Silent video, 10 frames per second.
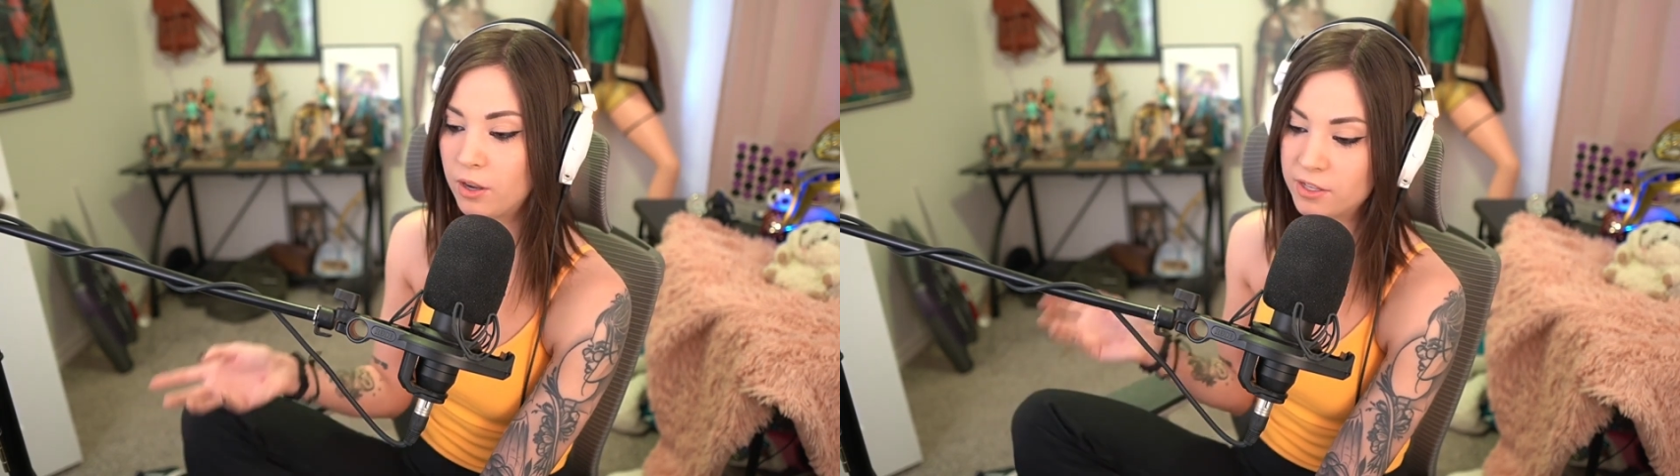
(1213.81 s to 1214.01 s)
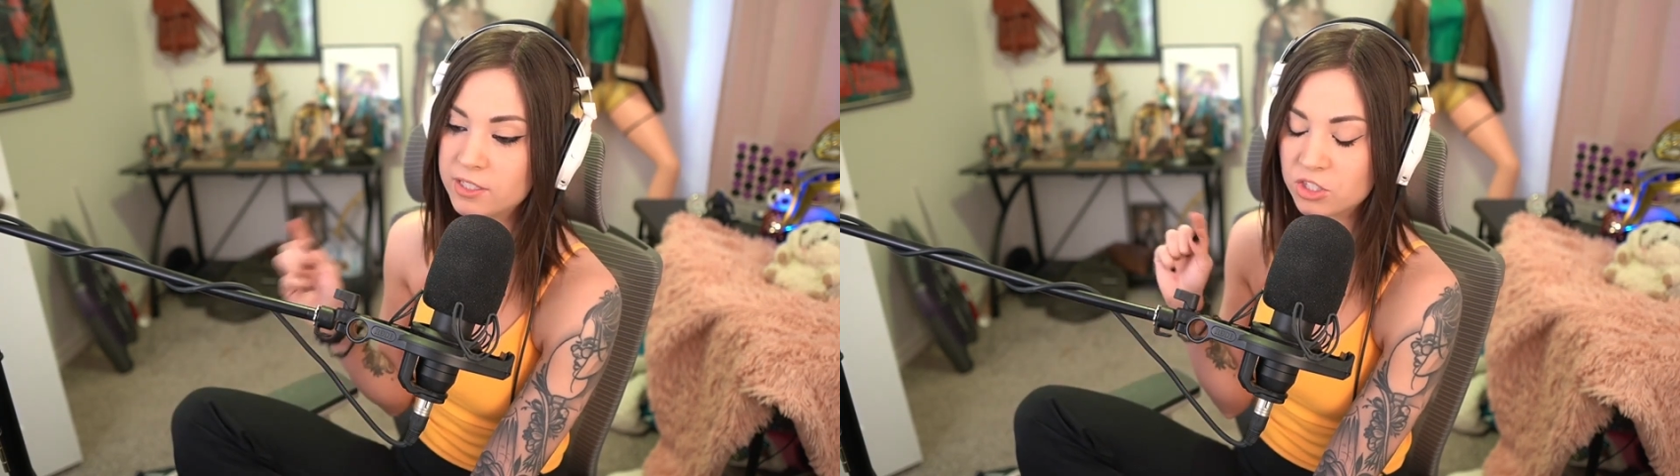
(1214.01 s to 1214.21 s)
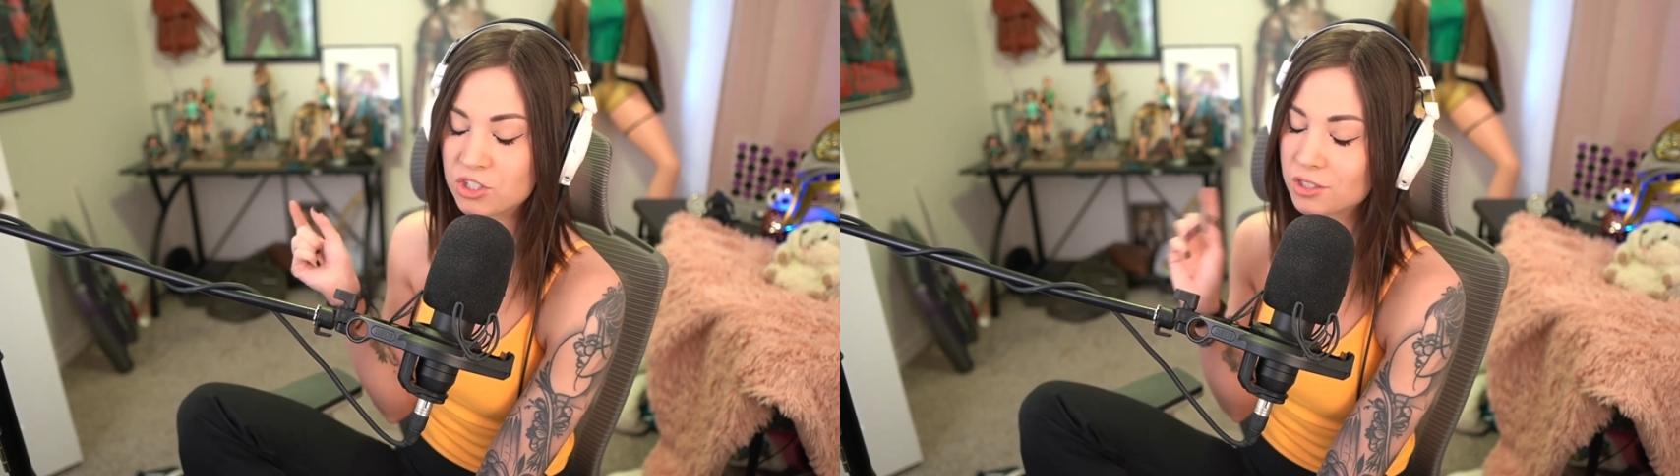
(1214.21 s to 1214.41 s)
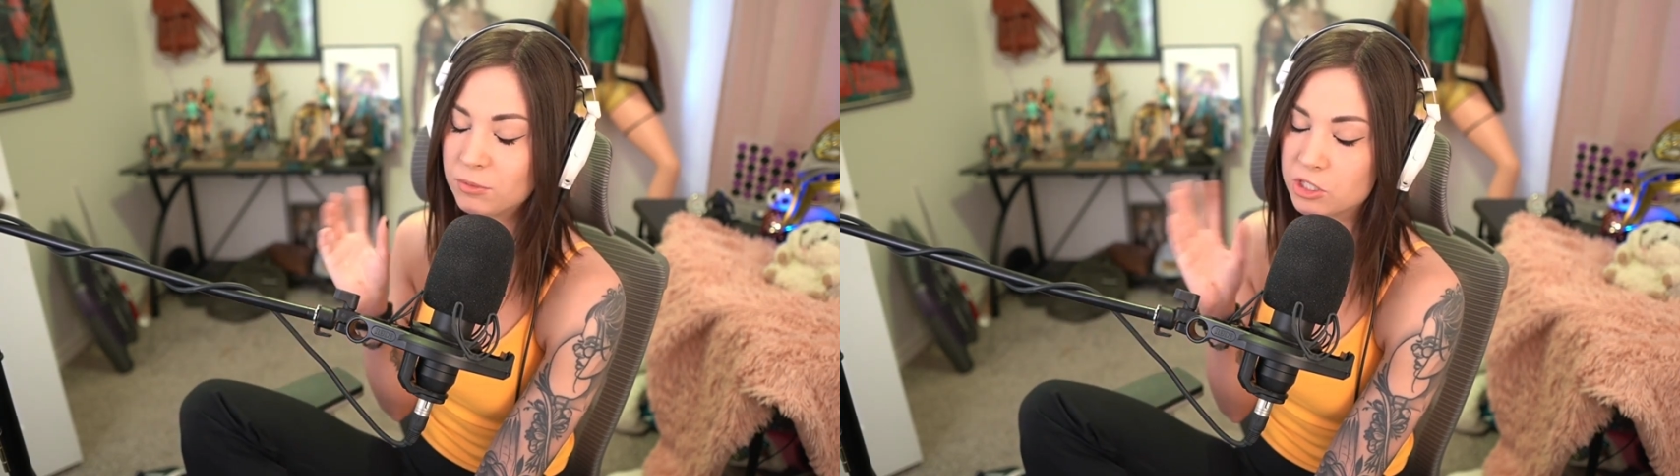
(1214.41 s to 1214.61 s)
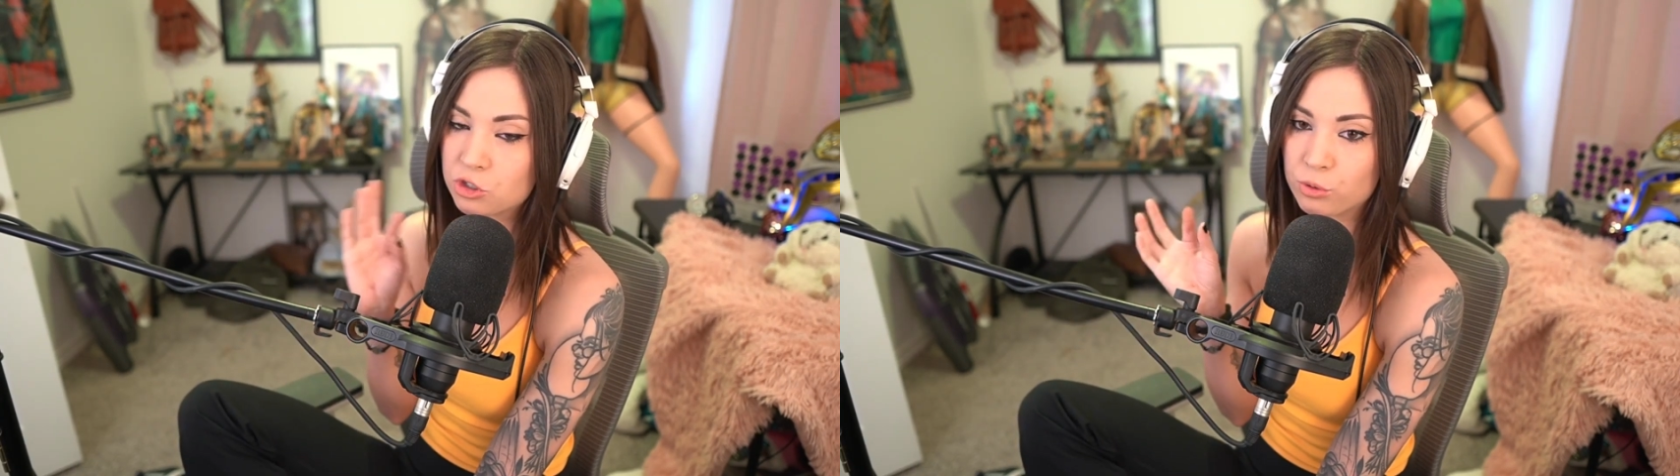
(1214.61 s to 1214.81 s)
it's just going to
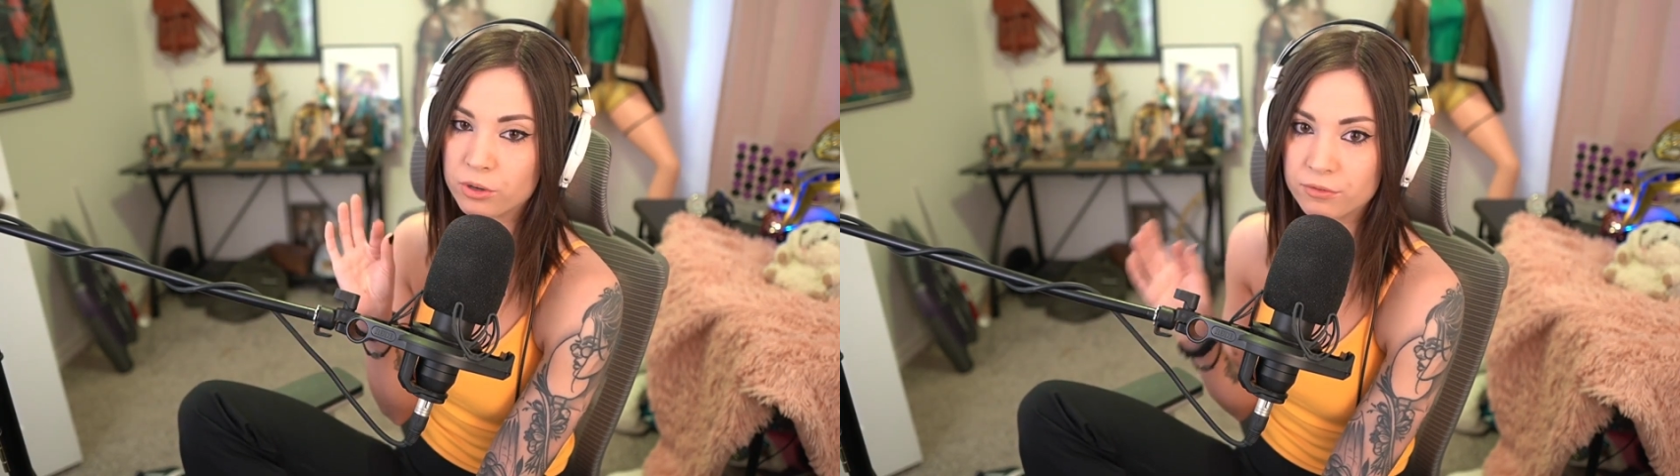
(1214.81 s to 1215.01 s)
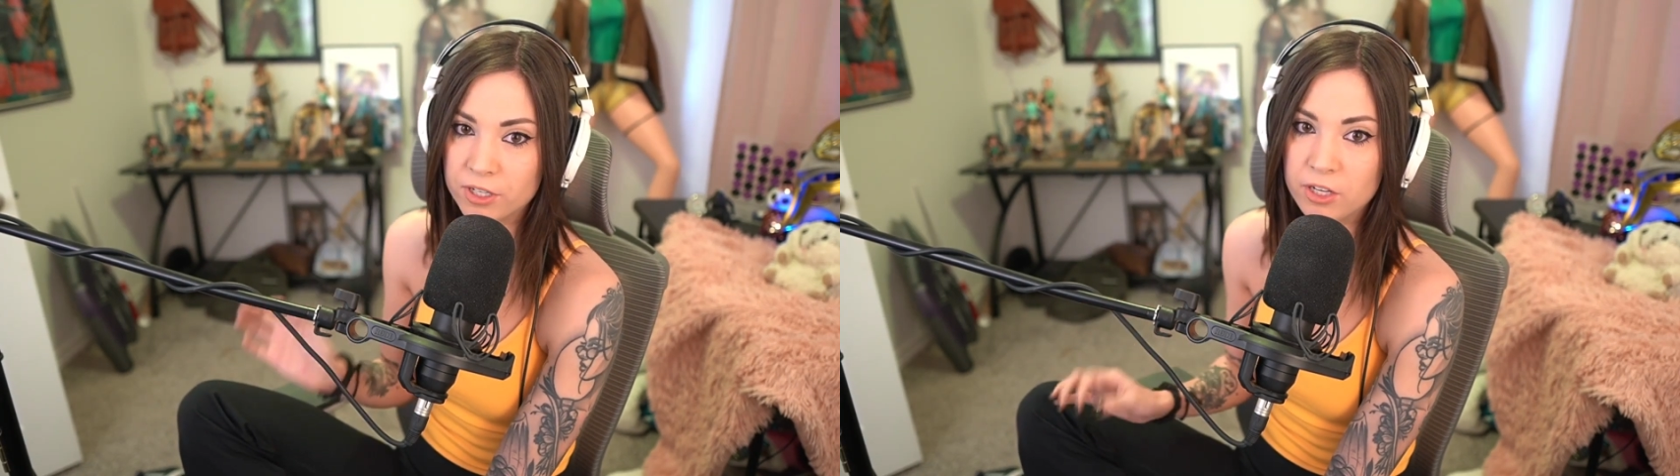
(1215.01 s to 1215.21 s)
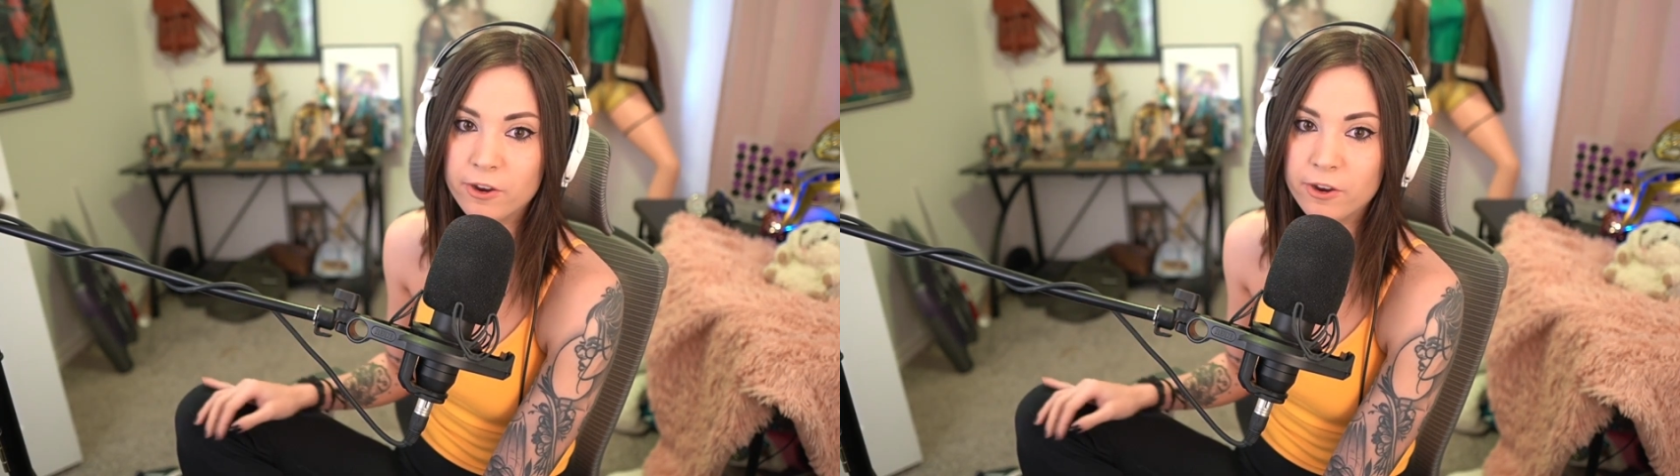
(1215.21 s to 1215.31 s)
be a shorter video.